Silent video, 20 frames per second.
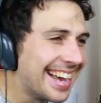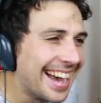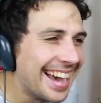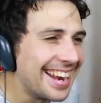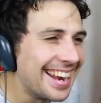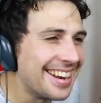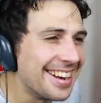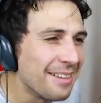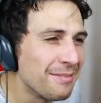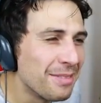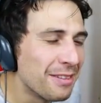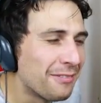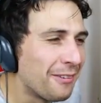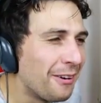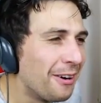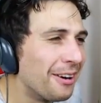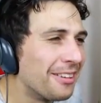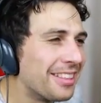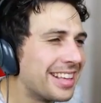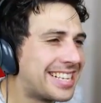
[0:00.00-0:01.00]
And at number
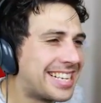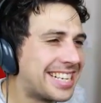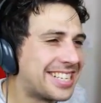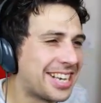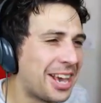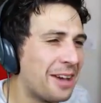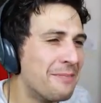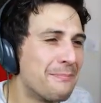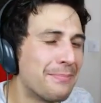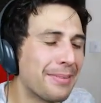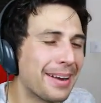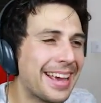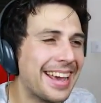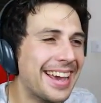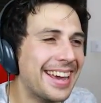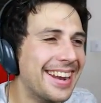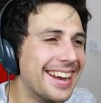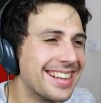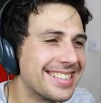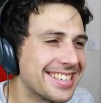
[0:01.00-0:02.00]
four, this is complete
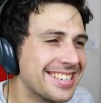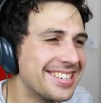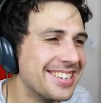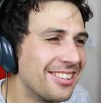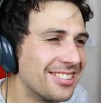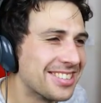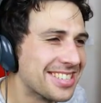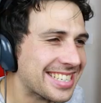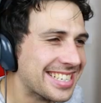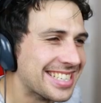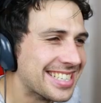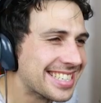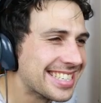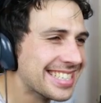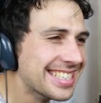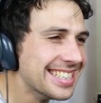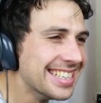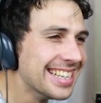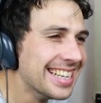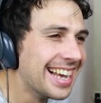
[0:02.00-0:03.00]
and utter nonsense.
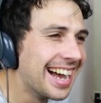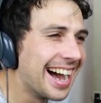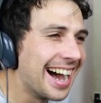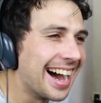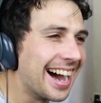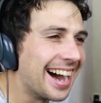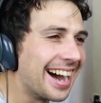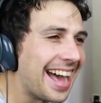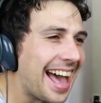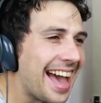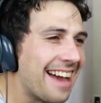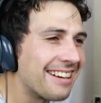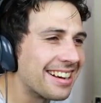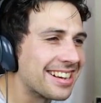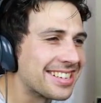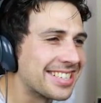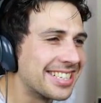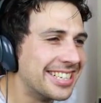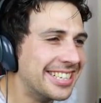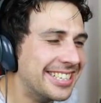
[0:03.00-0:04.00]
Uh,
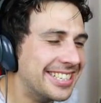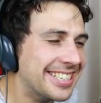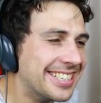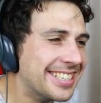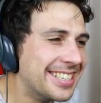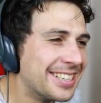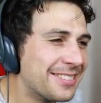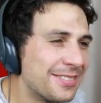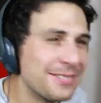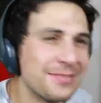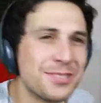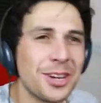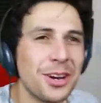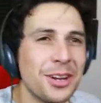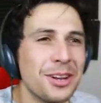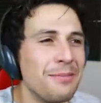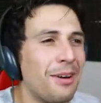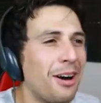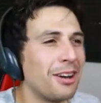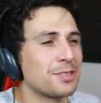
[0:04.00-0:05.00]
Eriksen from
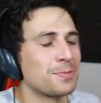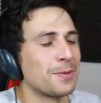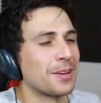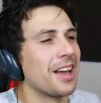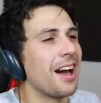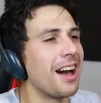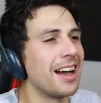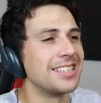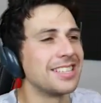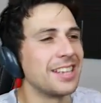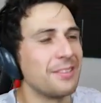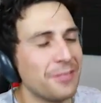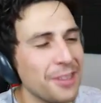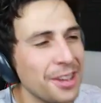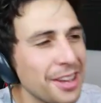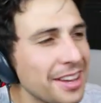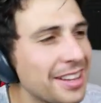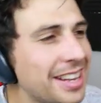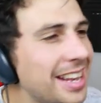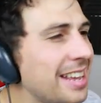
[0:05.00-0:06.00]
Tottenham Hotspur. Guys, if
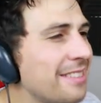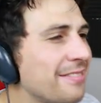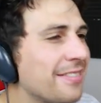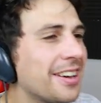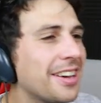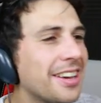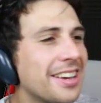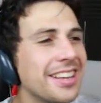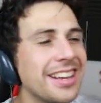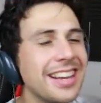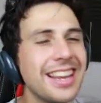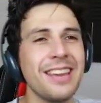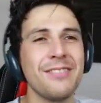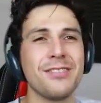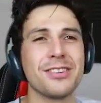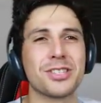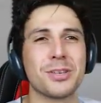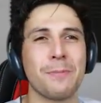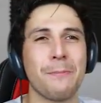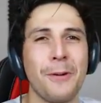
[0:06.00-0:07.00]
you leave a, leave
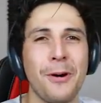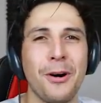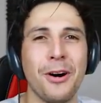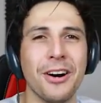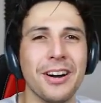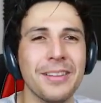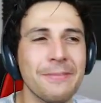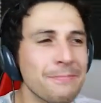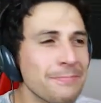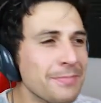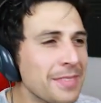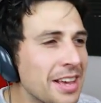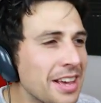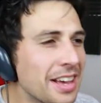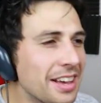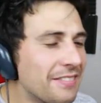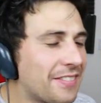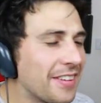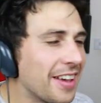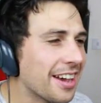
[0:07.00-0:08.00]
your support
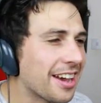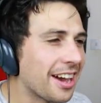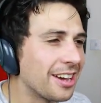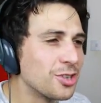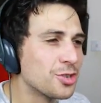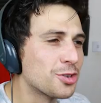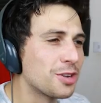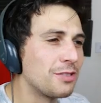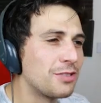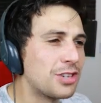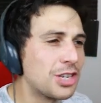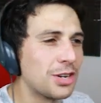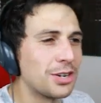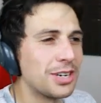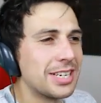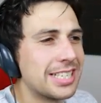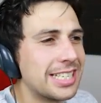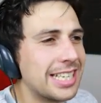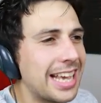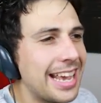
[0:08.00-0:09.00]
for your country of
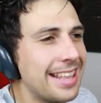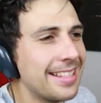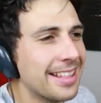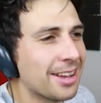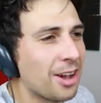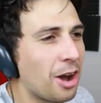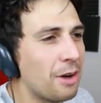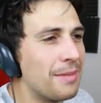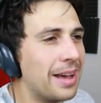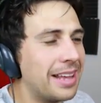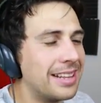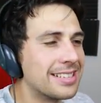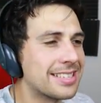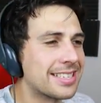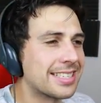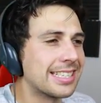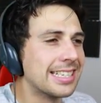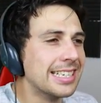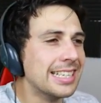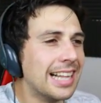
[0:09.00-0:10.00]
choice in the
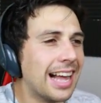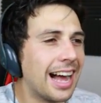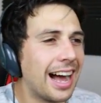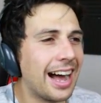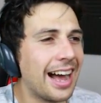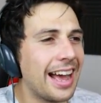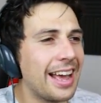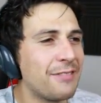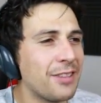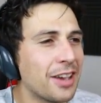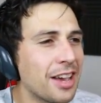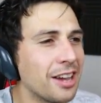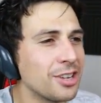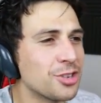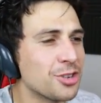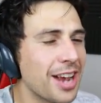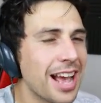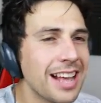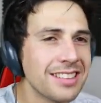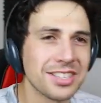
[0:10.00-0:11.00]
comments. Uh, if your
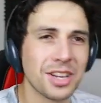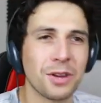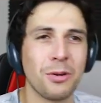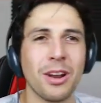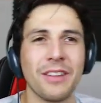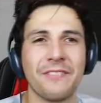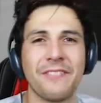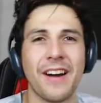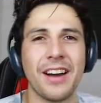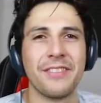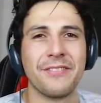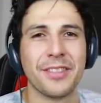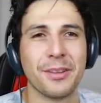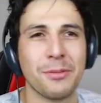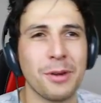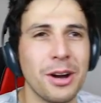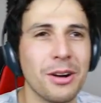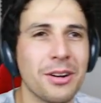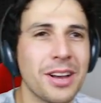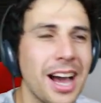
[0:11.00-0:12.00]
country hasn't qualified for the
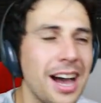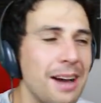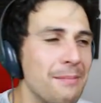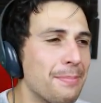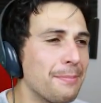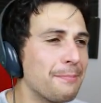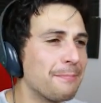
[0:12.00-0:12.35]
World Cup,